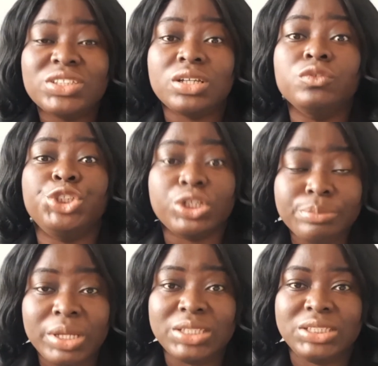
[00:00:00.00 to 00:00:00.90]
of
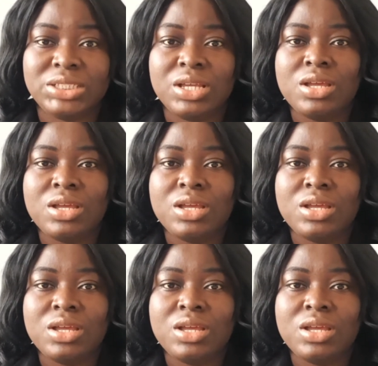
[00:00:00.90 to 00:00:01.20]
judgments